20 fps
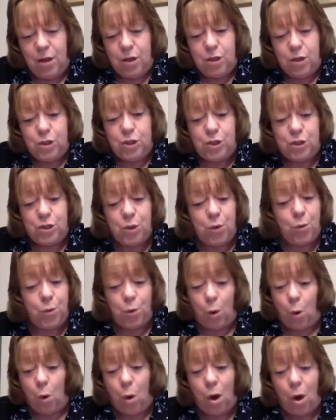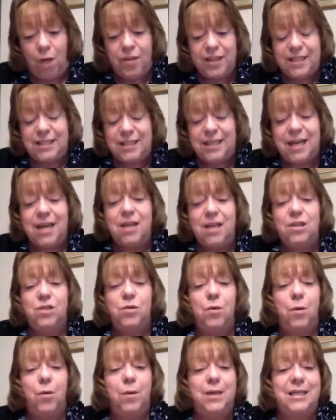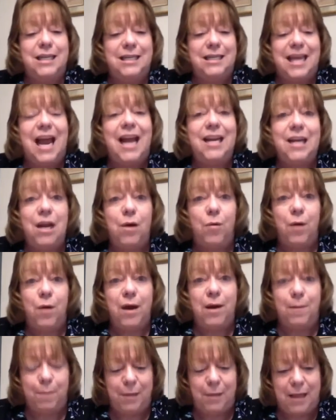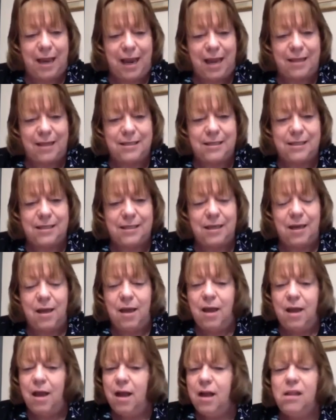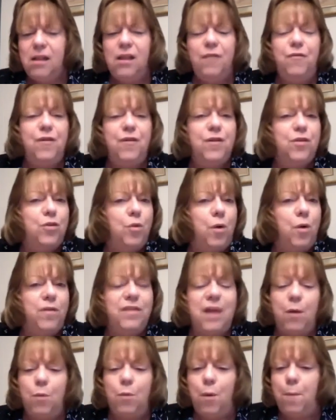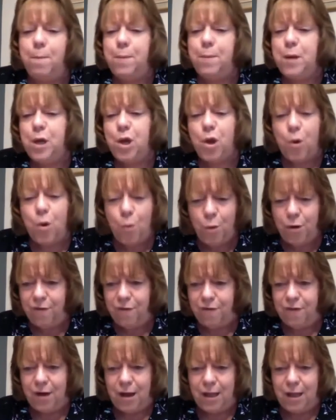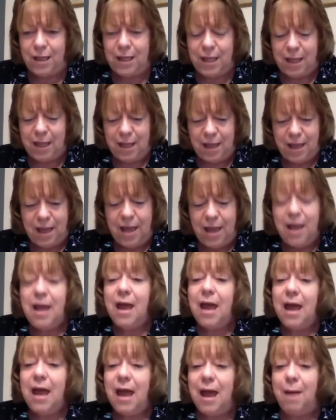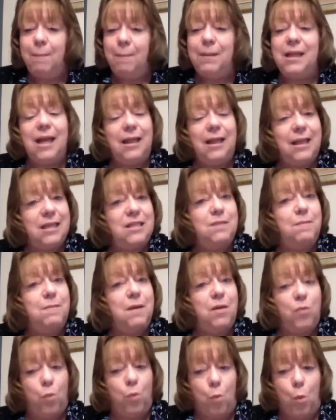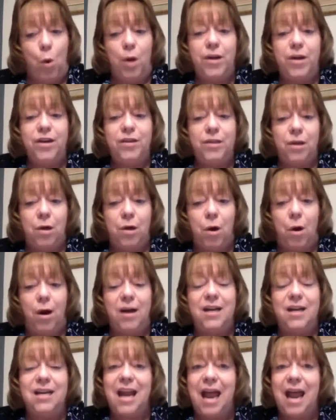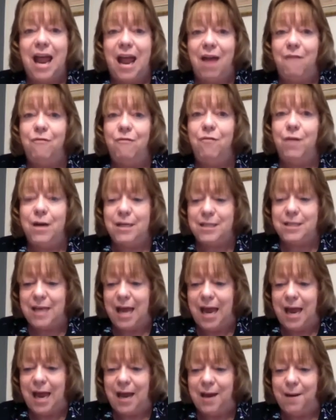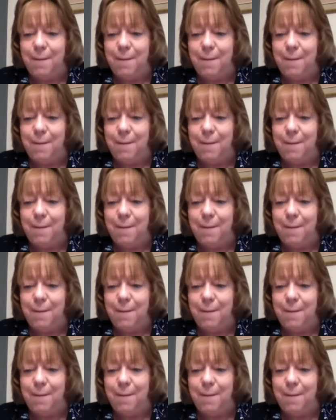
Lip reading: Soon all the seeds grew into tiny green plants. Clifford thought they were beautiful. Emily Elizabeth watered the garden every day,